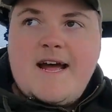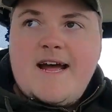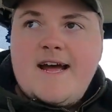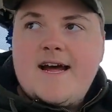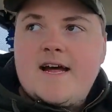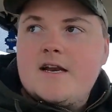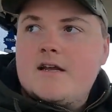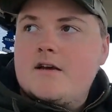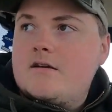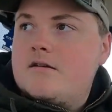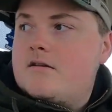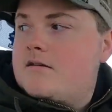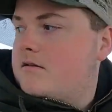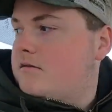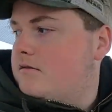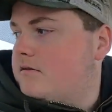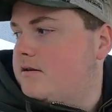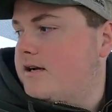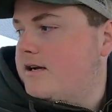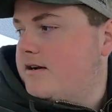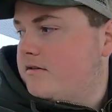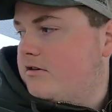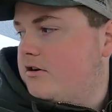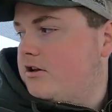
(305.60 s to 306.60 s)
bad.
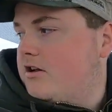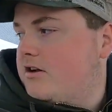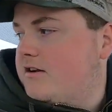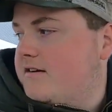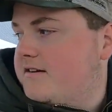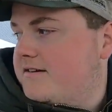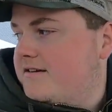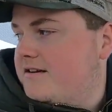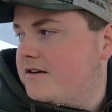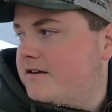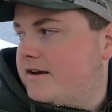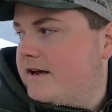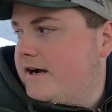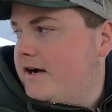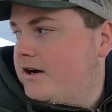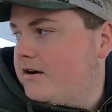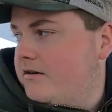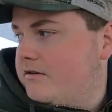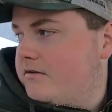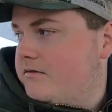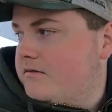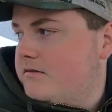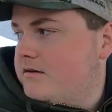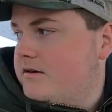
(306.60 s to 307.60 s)
You gotta really slow
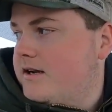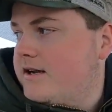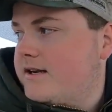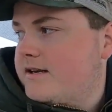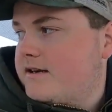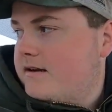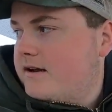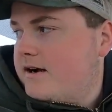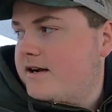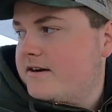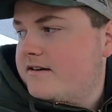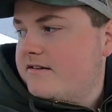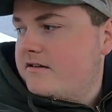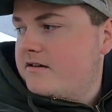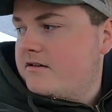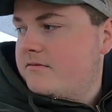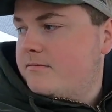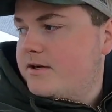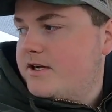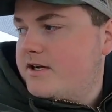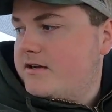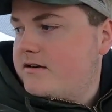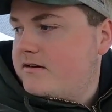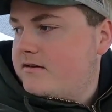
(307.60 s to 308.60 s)
down and get the last
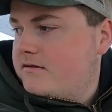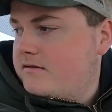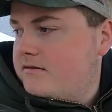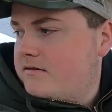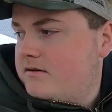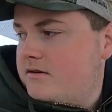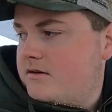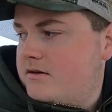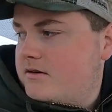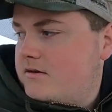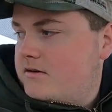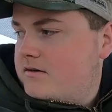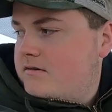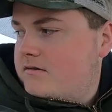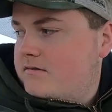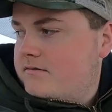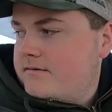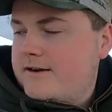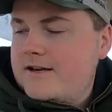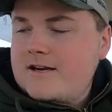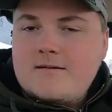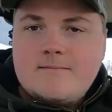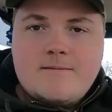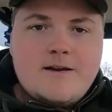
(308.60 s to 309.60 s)
little bit.
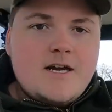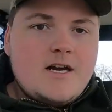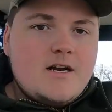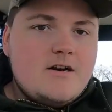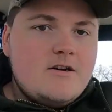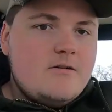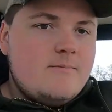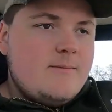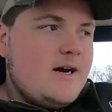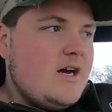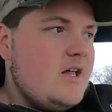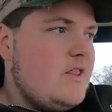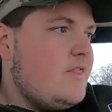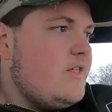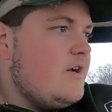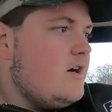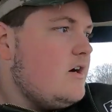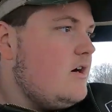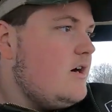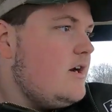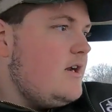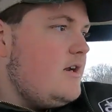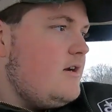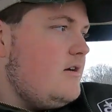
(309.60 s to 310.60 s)
We'll get them down to about
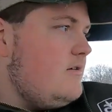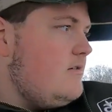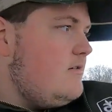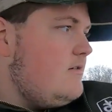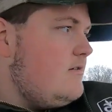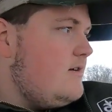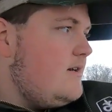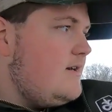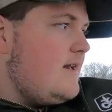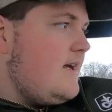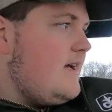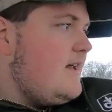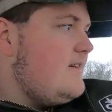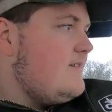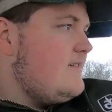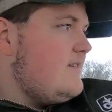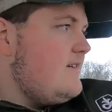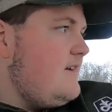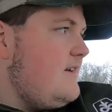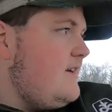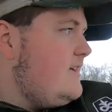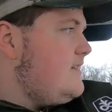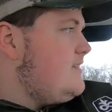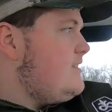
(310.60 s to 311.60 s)
30, and then that's
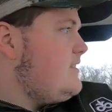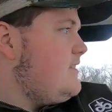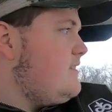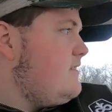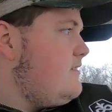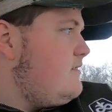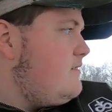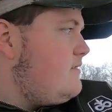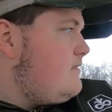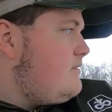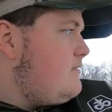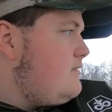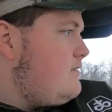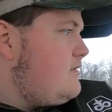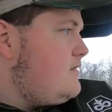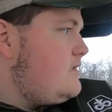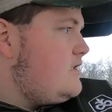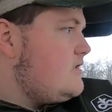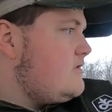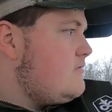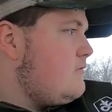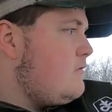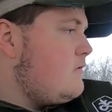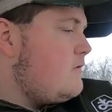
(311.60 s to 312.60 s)
it.
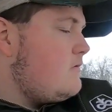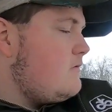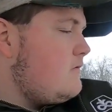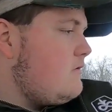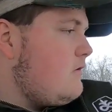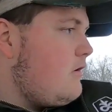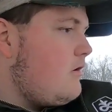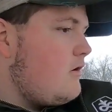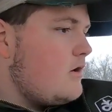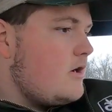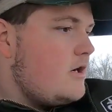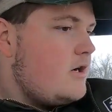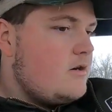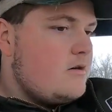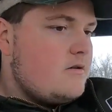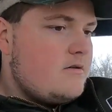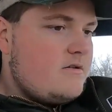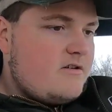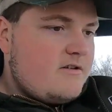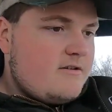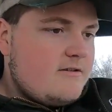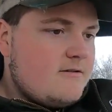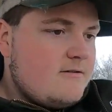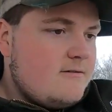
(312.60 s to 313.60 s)
Just won't
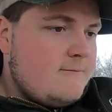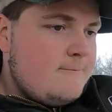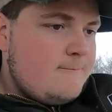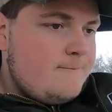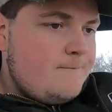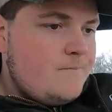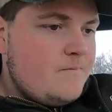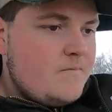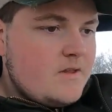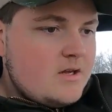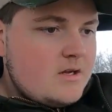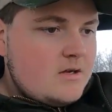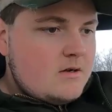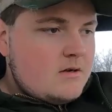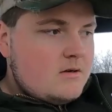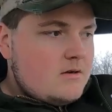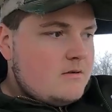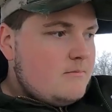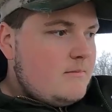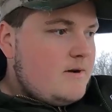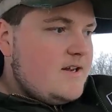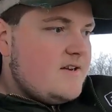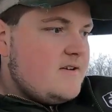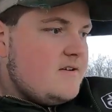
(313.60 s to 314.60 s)
go. So
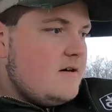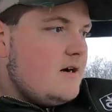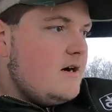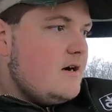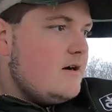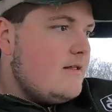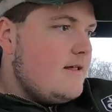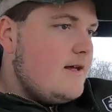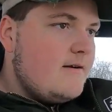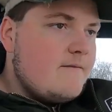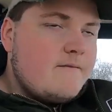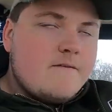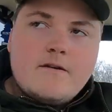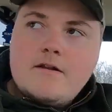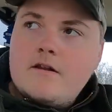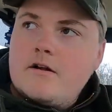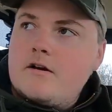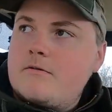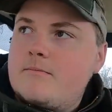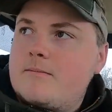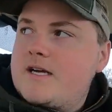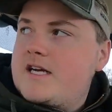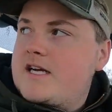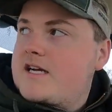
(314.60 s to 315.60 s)
mess around with that for a
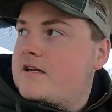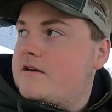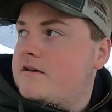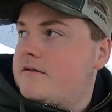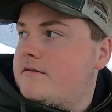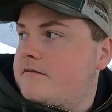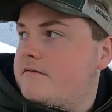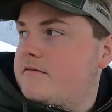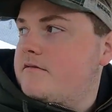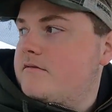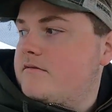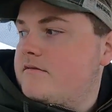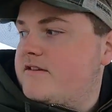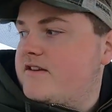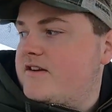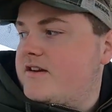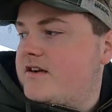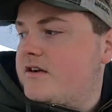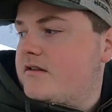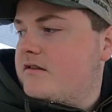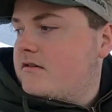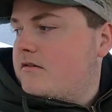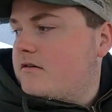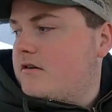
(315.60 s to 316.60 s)
little bit and
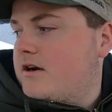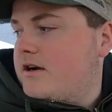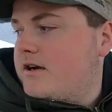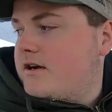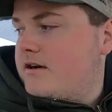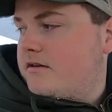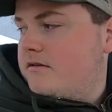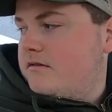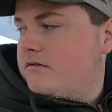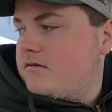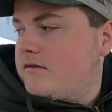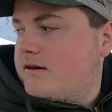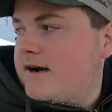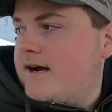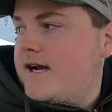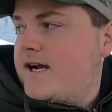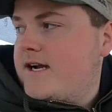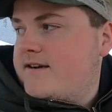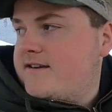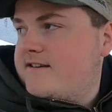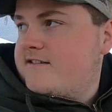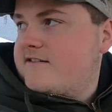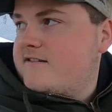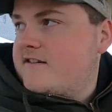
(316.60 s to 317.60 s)
see what the rain,
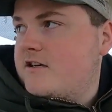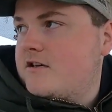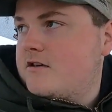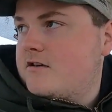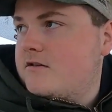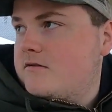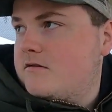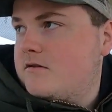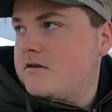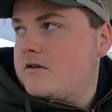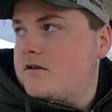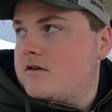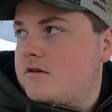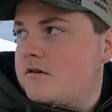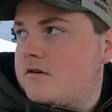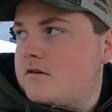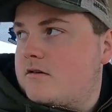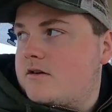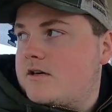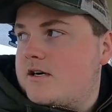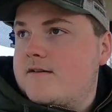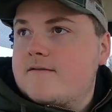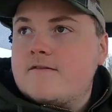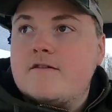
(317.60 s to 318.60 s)
ice, snow,
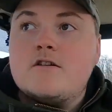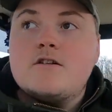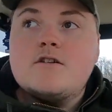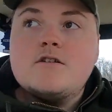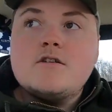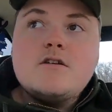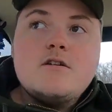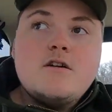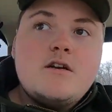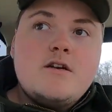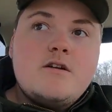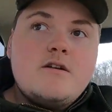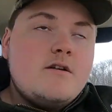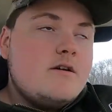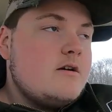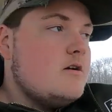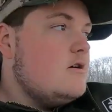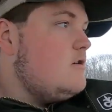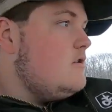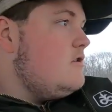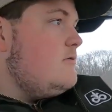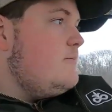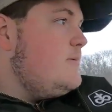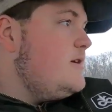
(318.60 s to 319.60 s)
whatever it's going to do
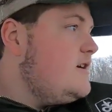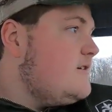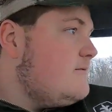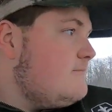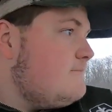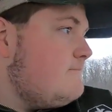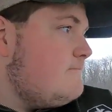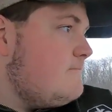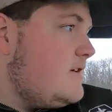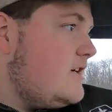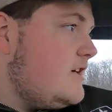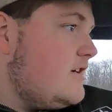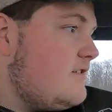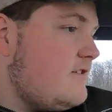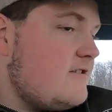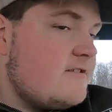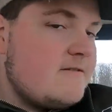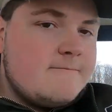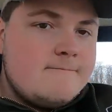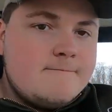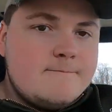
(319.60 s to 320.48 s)
here in a little bit does.